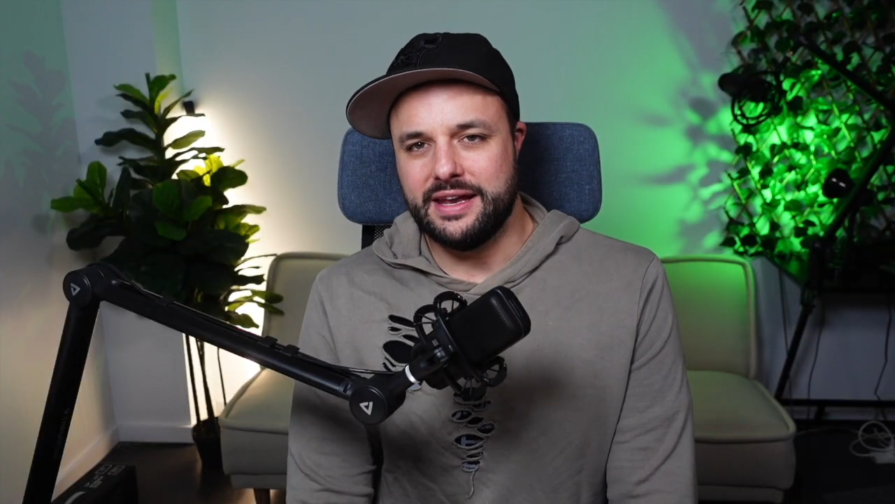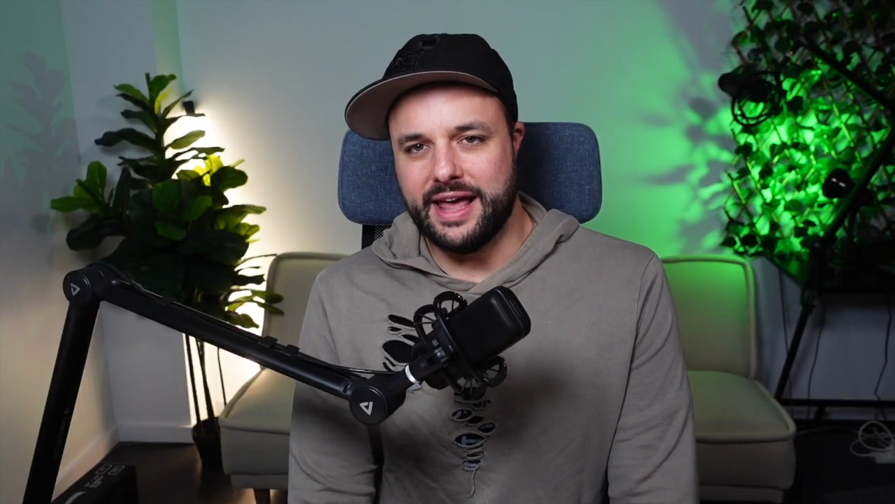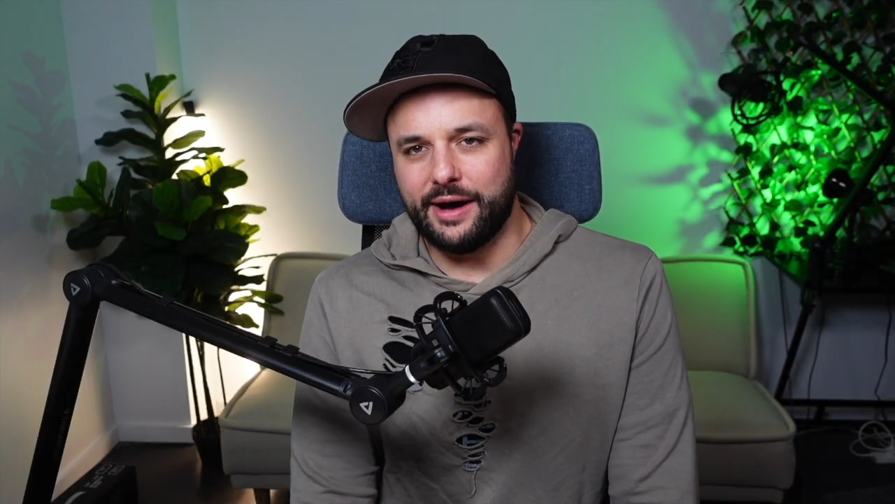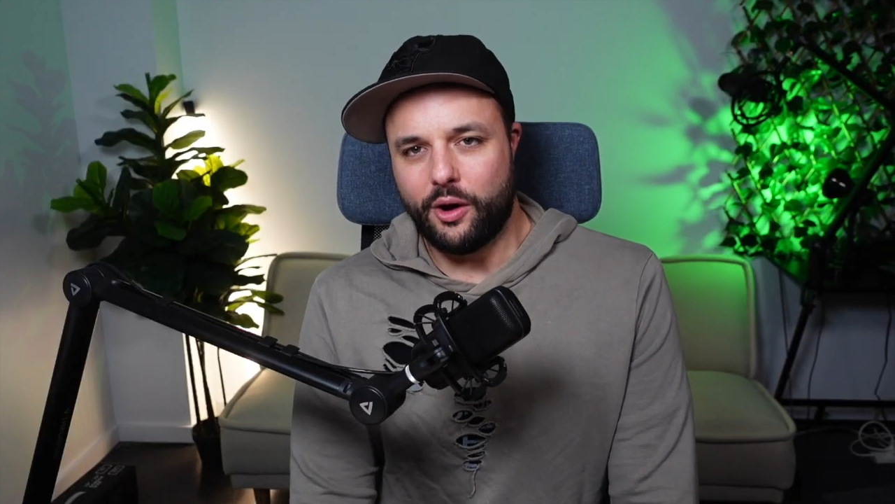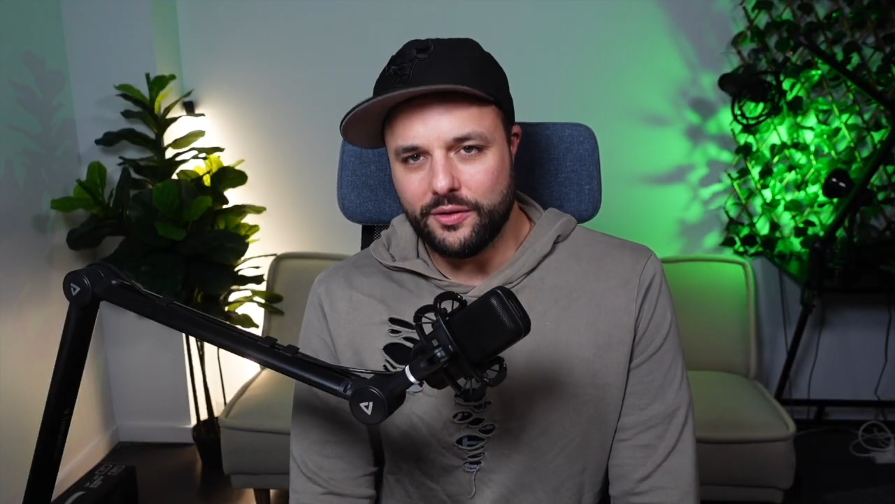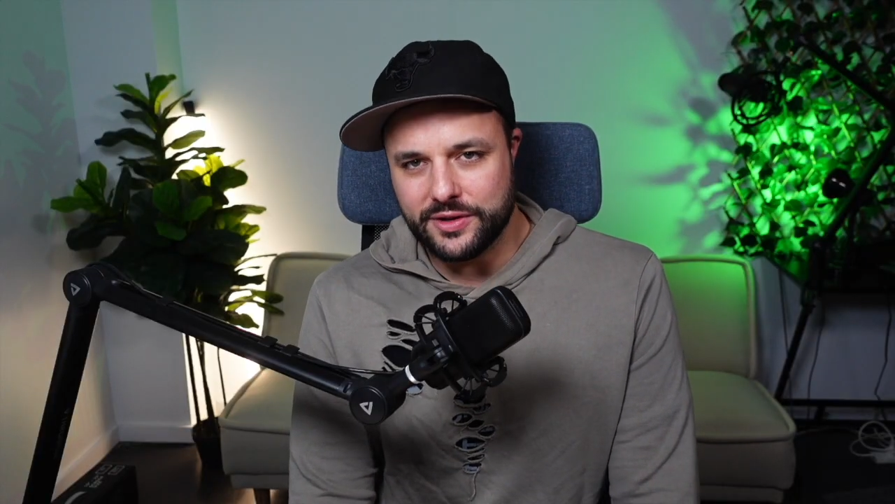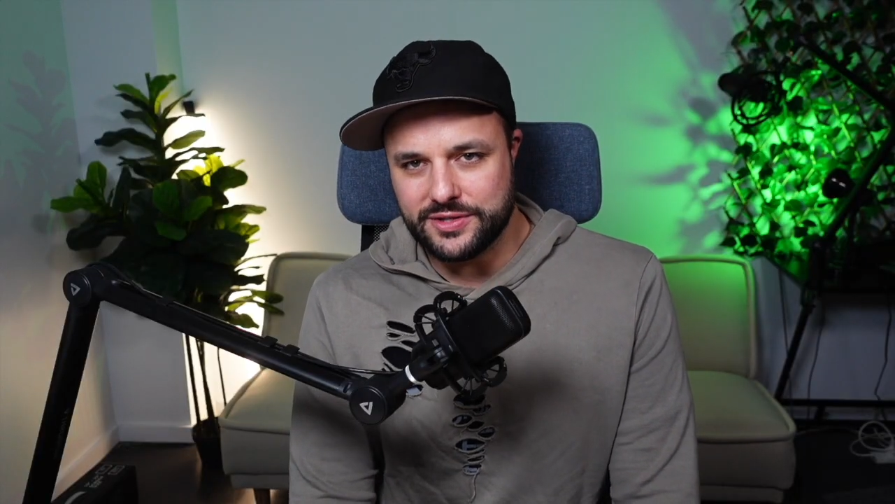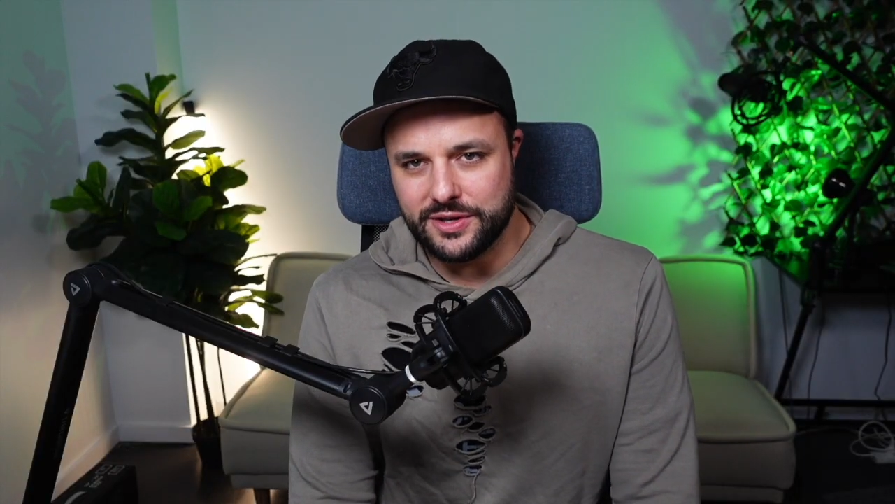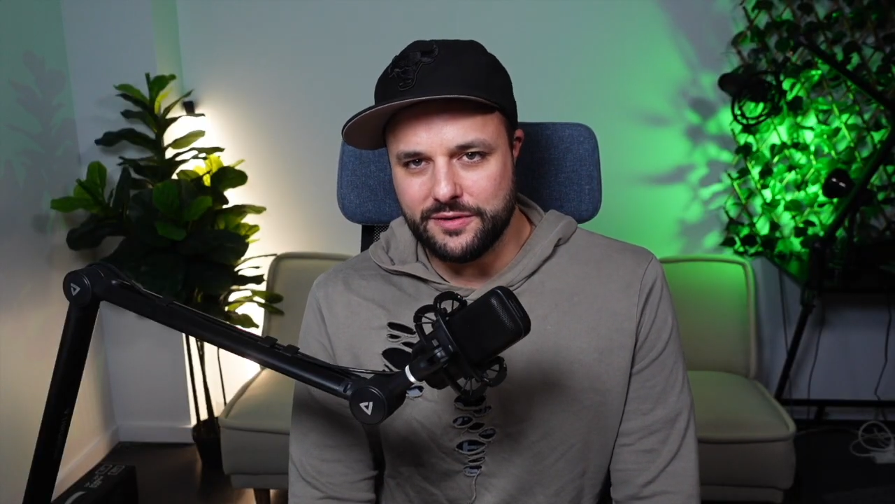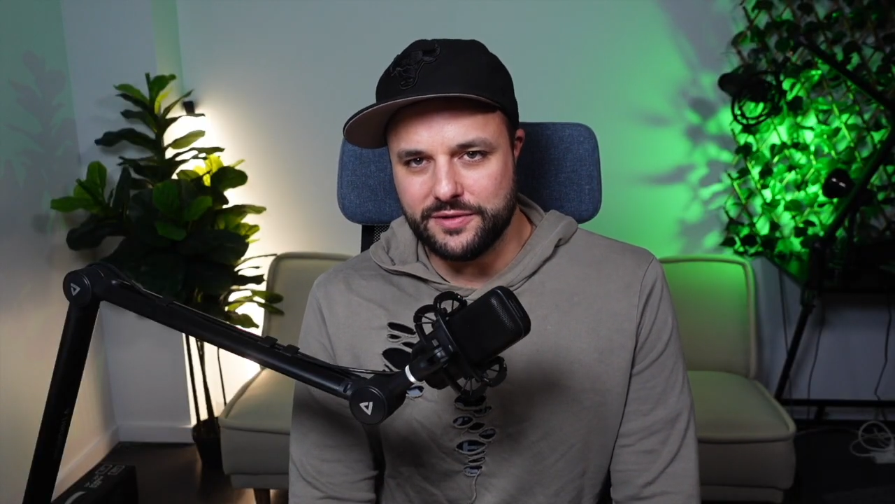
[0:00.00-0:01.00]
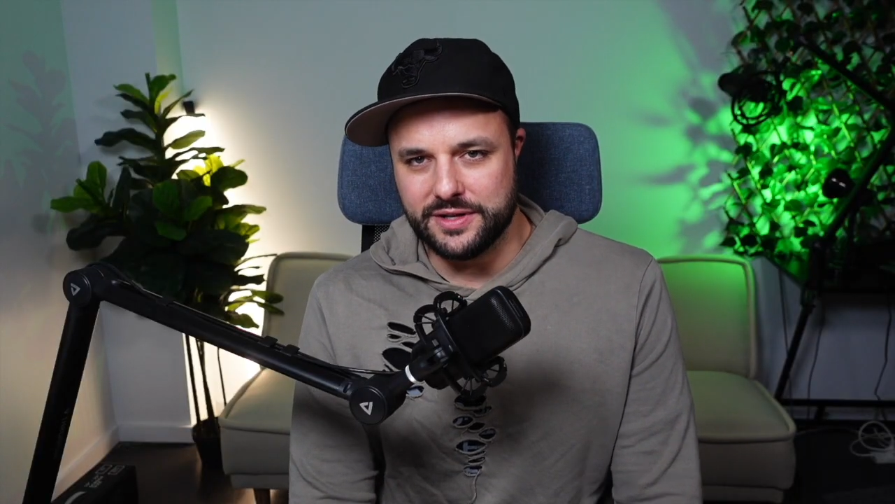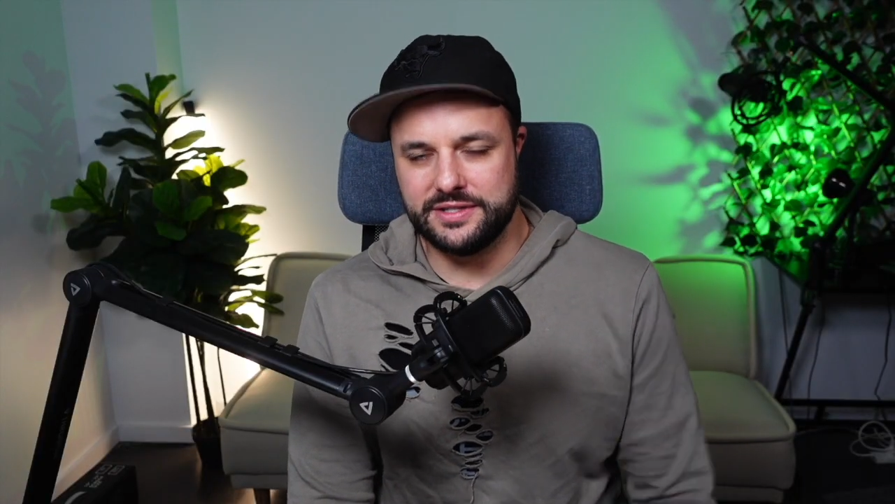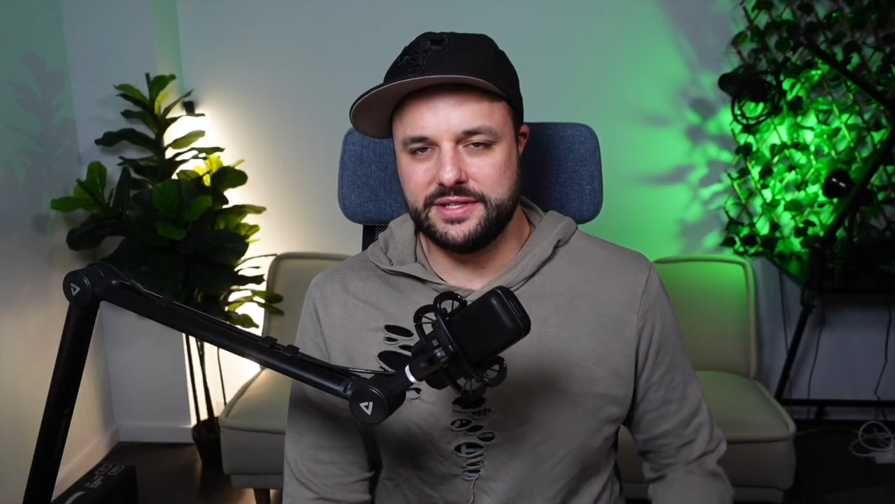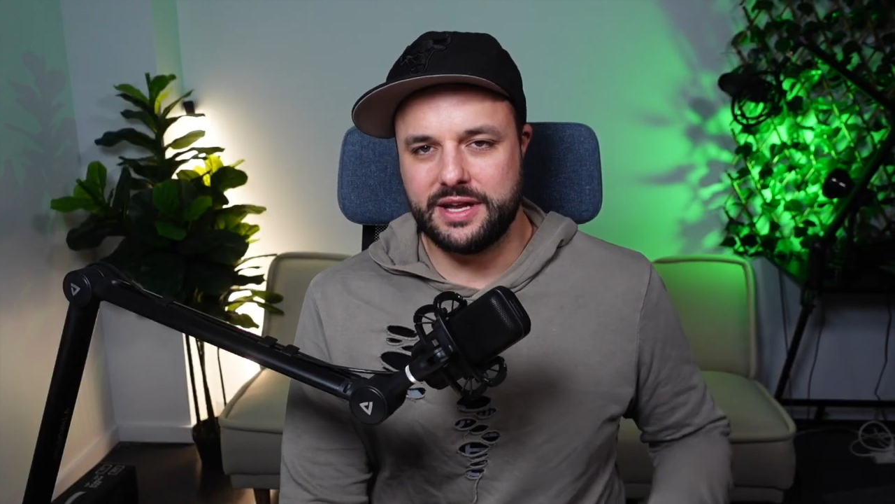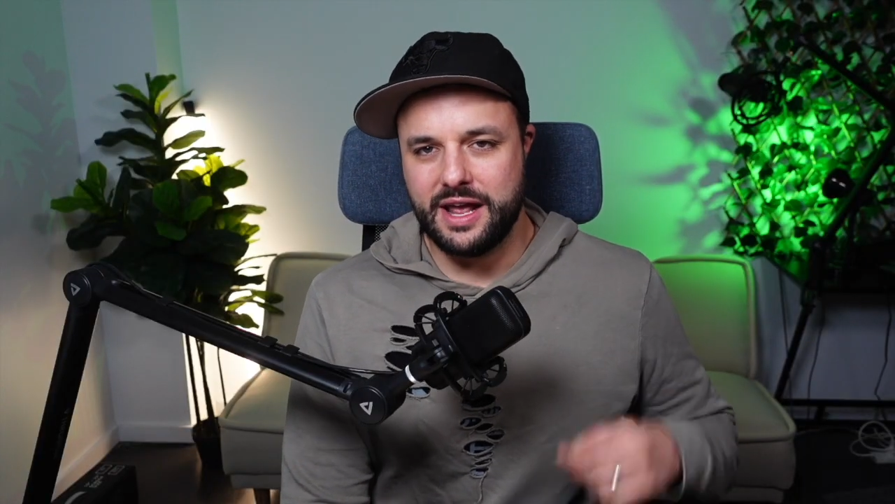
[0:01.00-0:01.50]
Now, on the
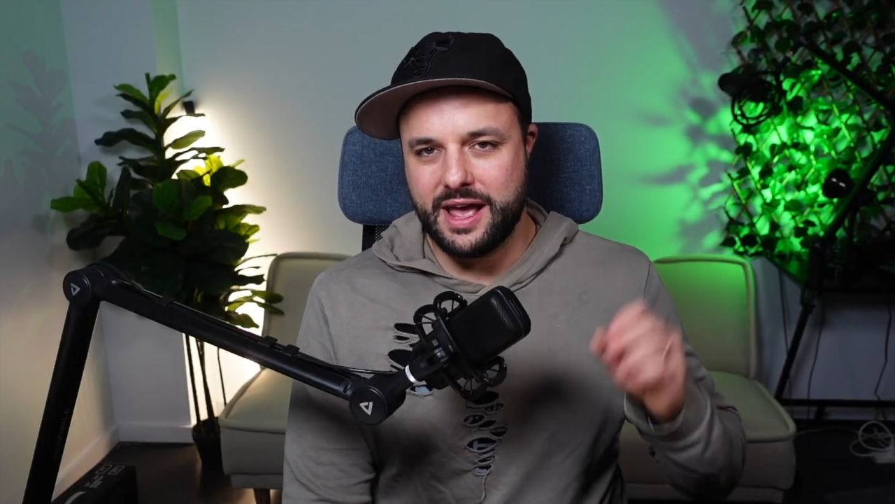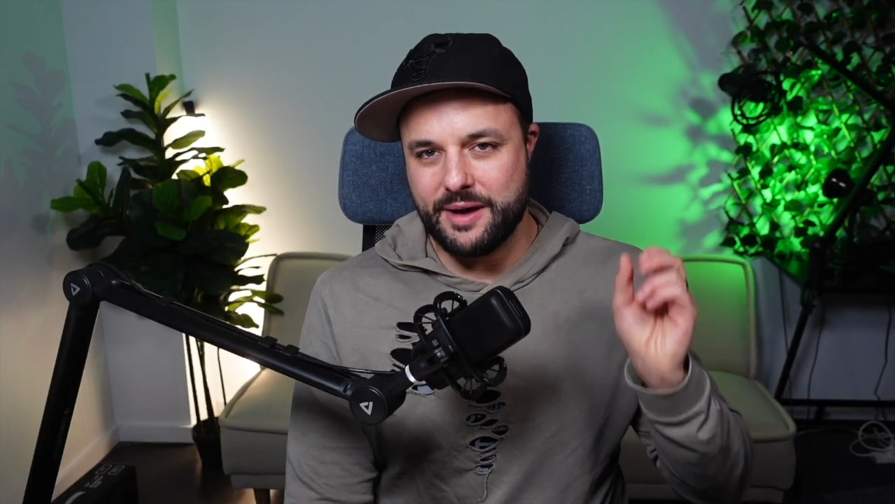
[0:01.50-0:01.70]
surface,